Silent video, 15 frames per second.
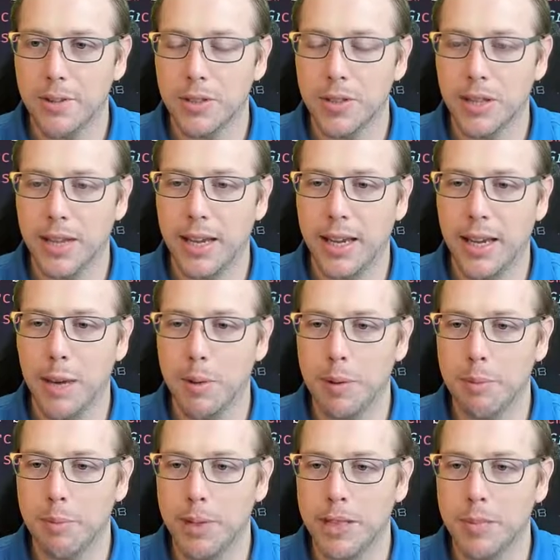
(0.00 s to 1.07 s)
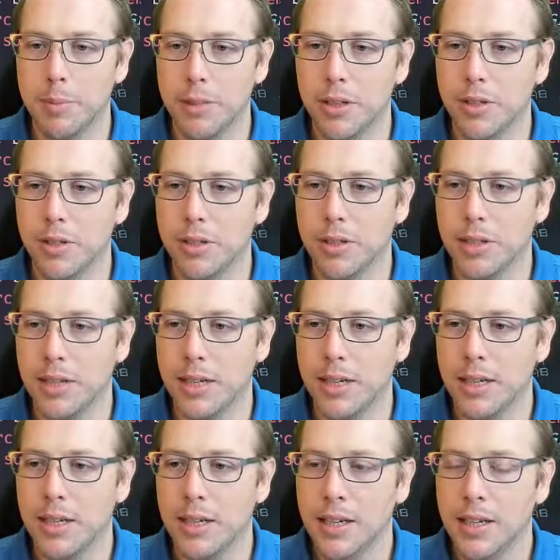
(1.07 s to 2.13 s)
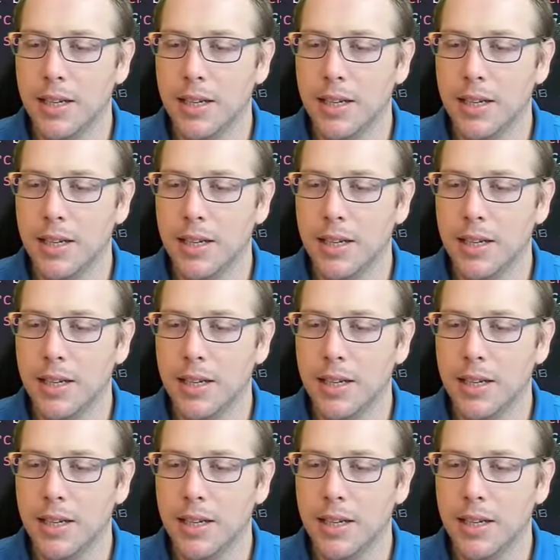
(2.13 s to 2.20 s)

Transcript: So like, hey, how many bits am I going to need?